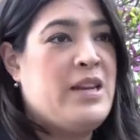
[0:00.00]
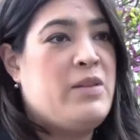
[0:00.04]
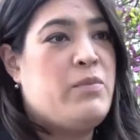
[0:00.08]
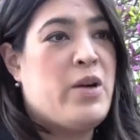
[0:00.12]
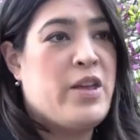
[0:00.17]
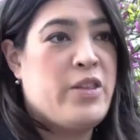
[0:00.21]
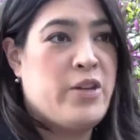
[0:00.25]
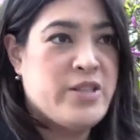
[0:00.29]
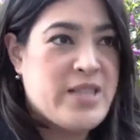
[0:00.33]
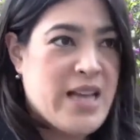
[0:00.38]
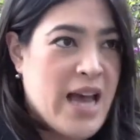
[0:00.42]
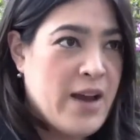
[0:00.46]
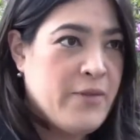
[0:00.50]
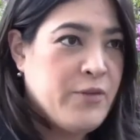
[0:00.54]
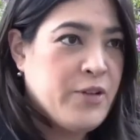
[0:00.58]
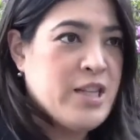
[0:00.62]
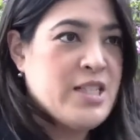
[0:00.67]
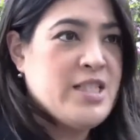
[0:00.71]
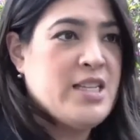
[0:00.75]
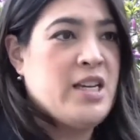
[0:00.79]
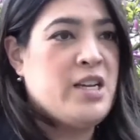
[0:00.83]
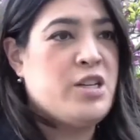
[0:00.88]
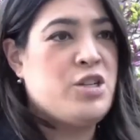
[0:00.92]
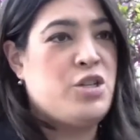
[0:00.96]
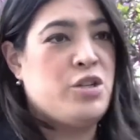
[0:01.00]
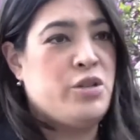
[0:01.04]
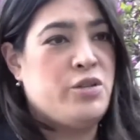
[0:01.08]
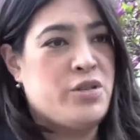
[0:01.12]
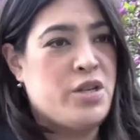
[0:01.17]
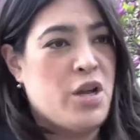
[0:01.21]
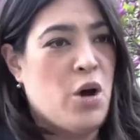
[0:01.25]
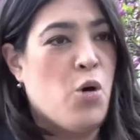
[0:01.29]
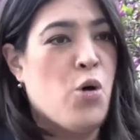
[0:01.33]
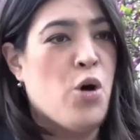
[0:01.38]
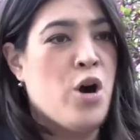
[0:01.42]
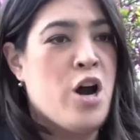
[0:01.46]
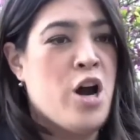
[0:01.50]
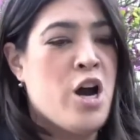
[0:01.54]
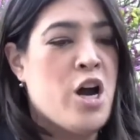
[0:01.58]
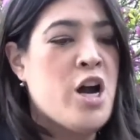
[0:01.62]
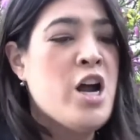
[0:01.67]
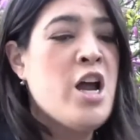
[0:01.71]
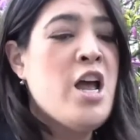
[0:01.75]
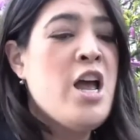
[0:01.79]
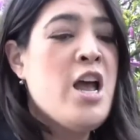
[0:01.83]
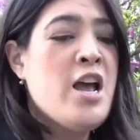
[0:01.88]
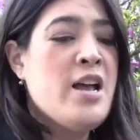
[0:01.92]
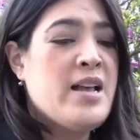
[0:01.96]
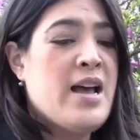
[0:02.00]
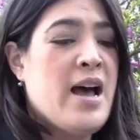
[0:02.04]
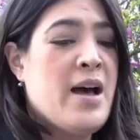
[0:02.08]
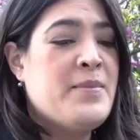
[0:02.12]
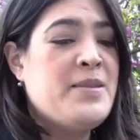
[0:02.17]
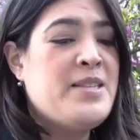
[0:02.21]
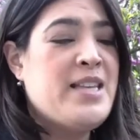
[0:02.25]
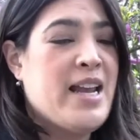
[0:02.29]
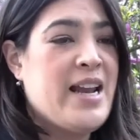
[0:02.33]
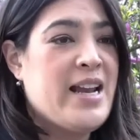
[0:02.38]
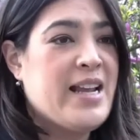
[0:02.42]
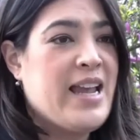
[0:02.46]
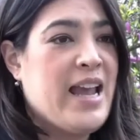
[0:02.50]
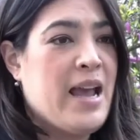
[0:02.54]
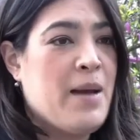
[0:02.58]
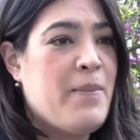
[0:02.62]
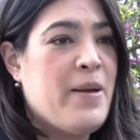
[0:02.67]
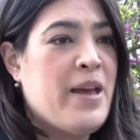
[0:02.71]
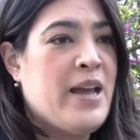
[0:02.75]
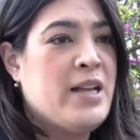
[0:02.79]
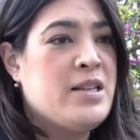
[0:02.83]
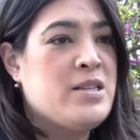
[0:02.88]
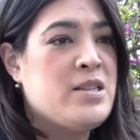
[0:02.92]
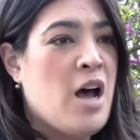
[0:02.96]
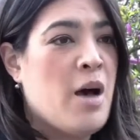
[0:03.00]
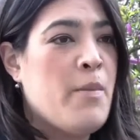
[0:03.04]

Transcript: whether it's advocacy issues or Senate campaigns,